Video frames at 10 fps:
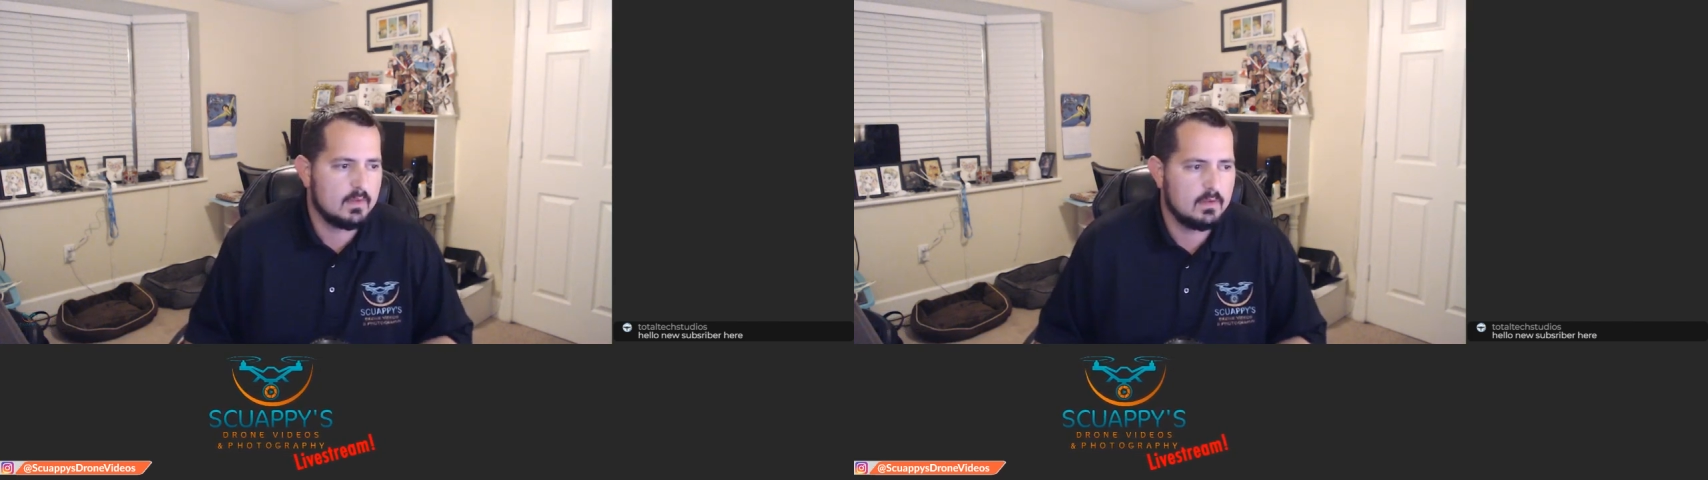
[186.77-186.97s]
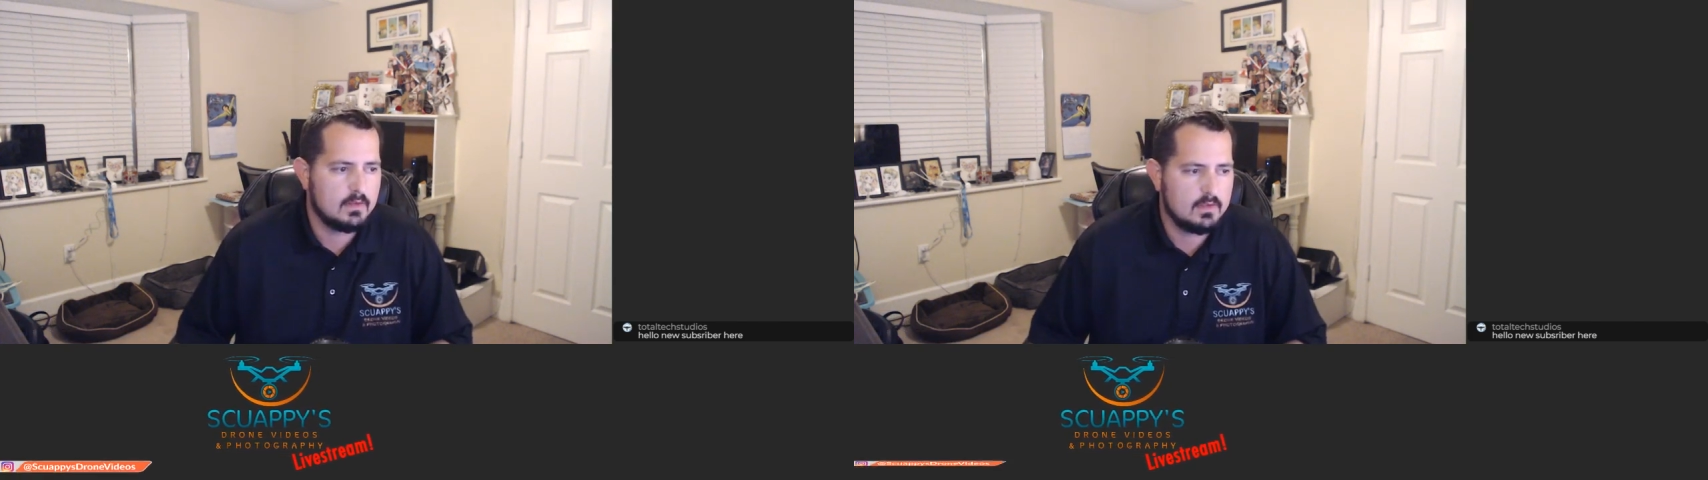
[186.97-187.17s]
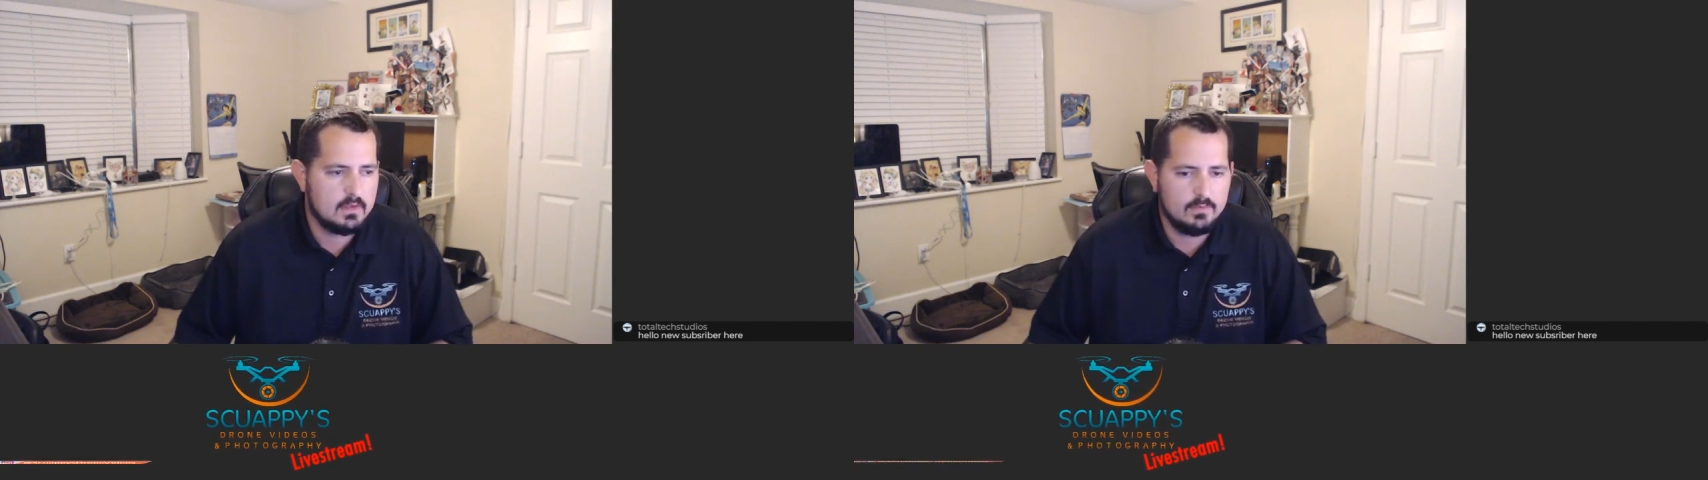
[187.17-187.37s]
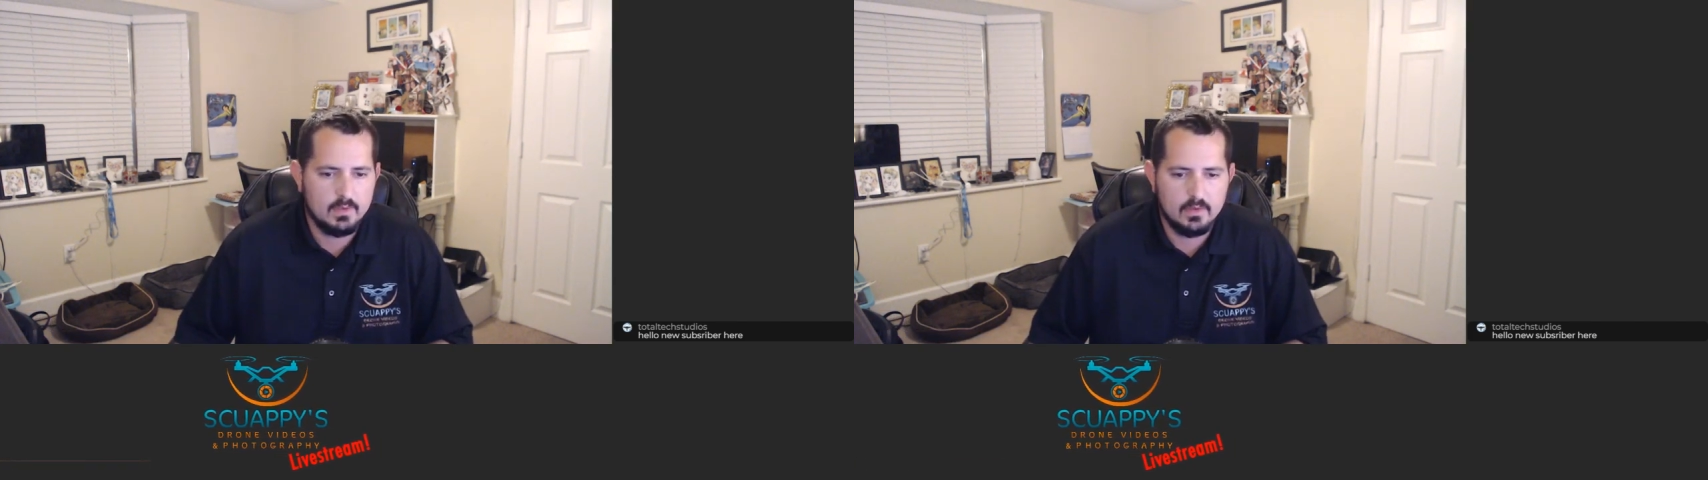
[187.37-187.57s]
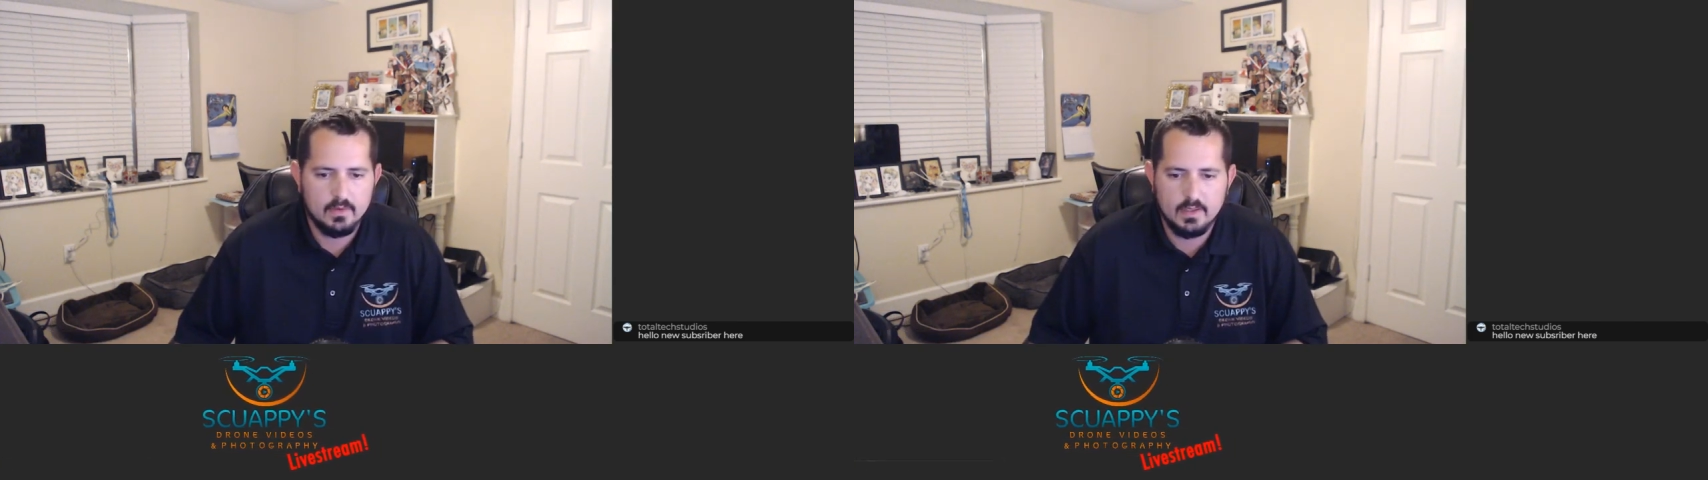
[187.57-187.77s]
Let's see if we
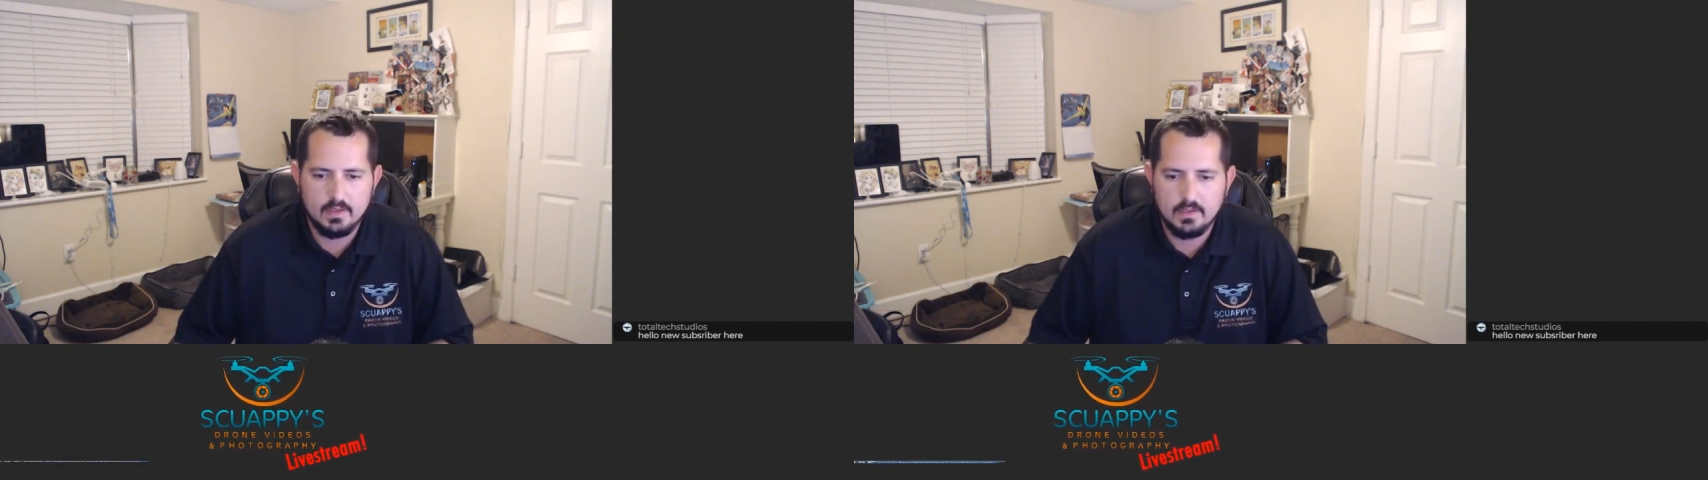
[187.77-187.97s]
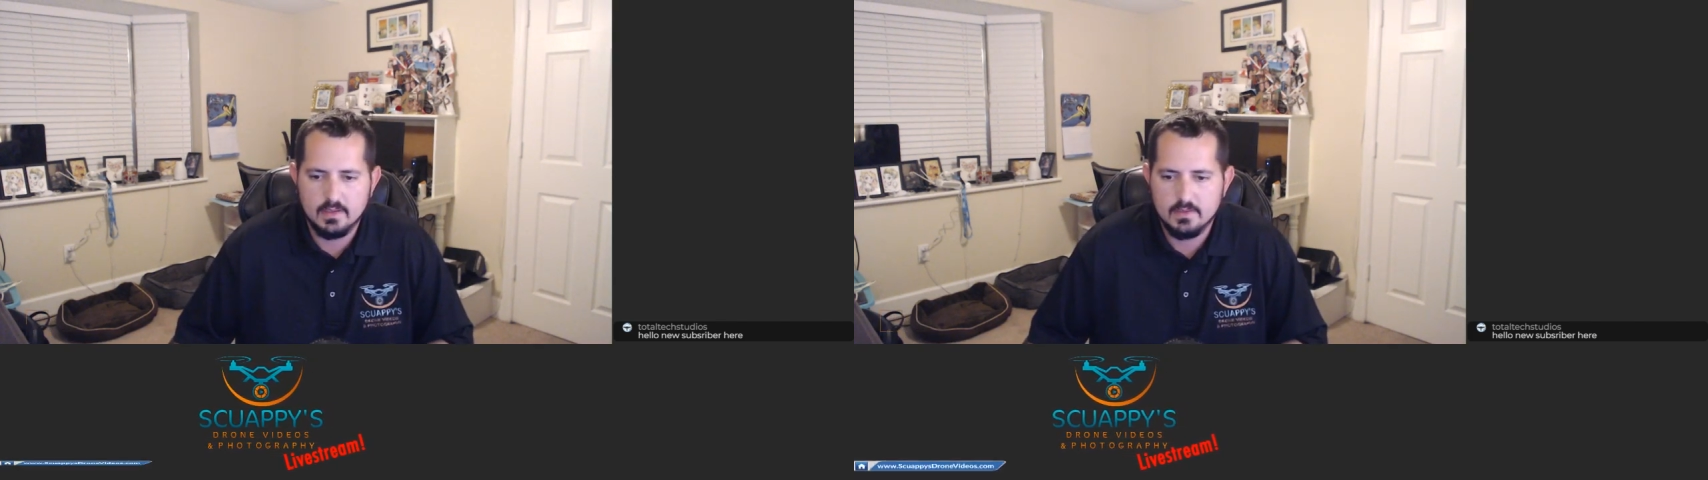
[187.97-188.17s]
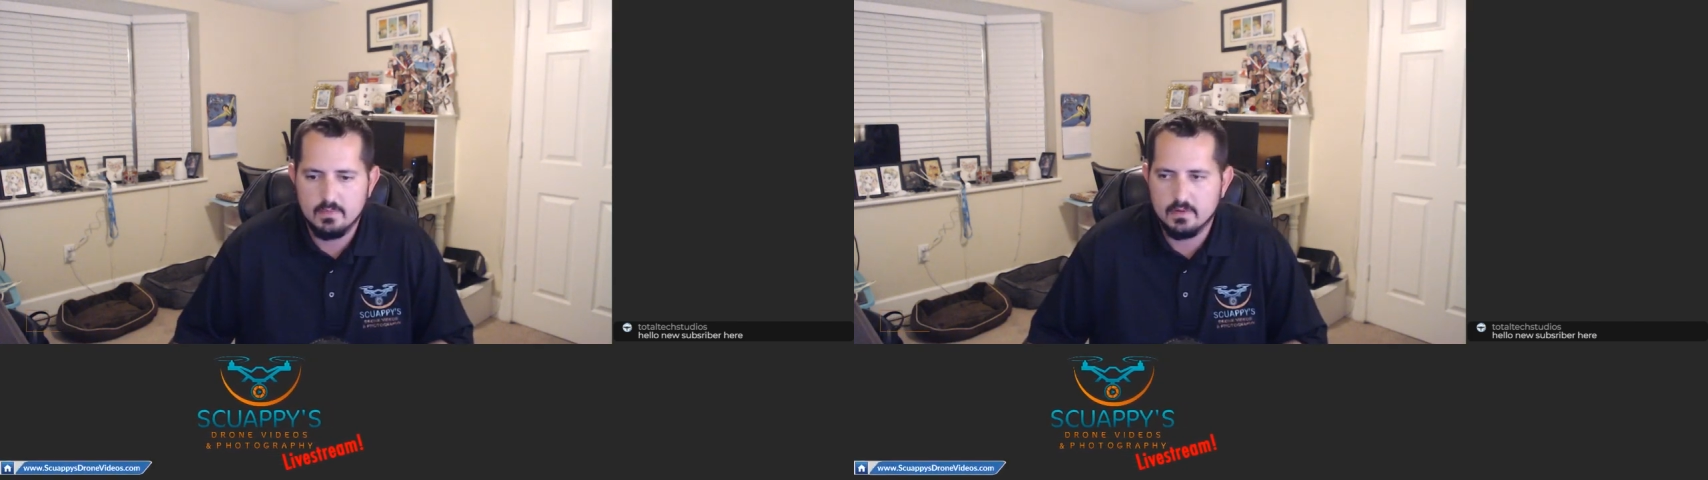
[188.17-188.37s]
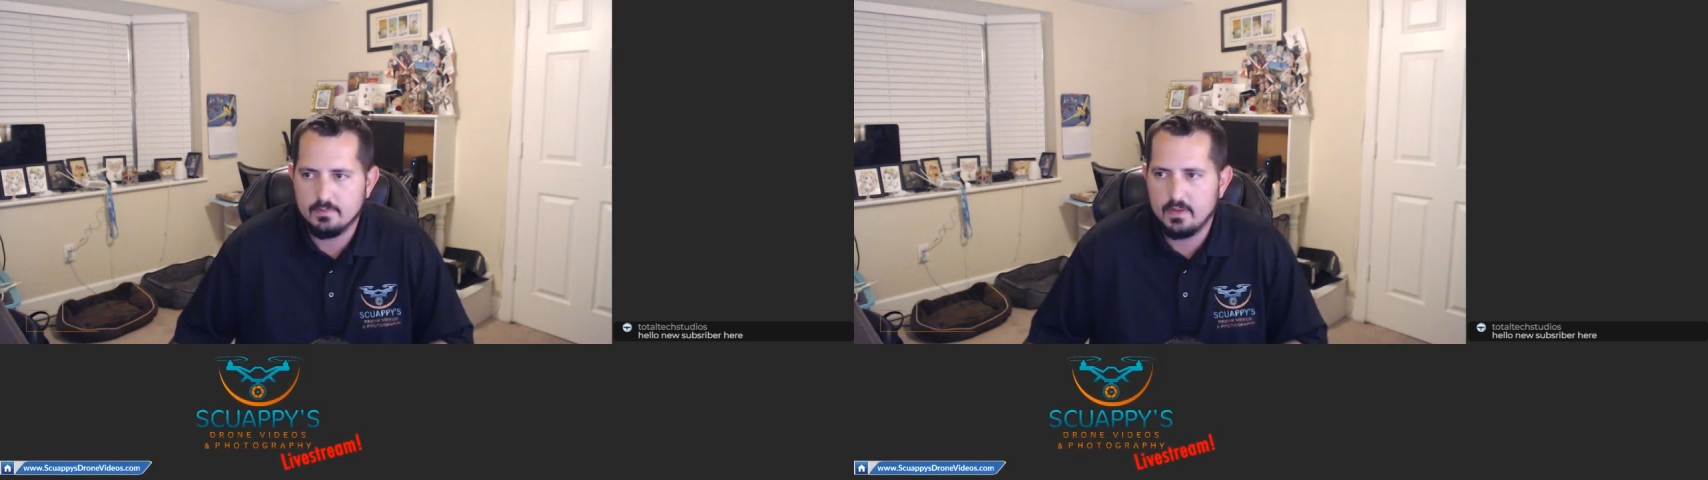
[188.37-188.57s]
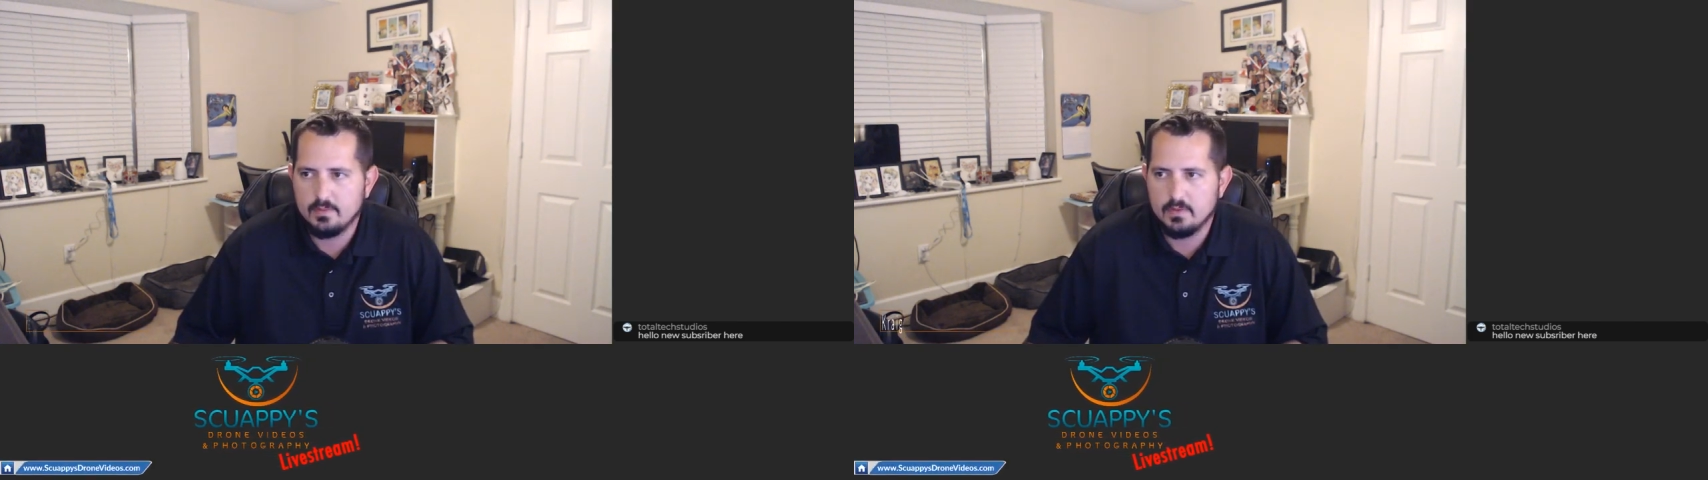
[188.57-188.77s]
can go ahead and get some other
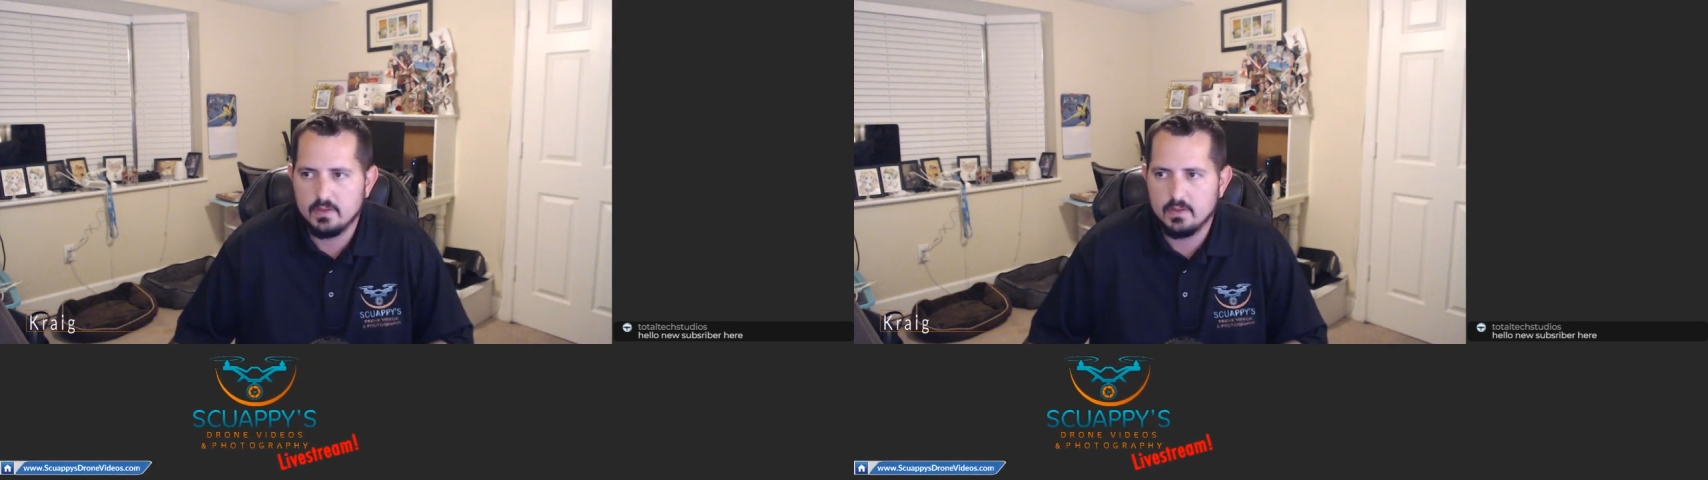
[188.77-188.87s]
people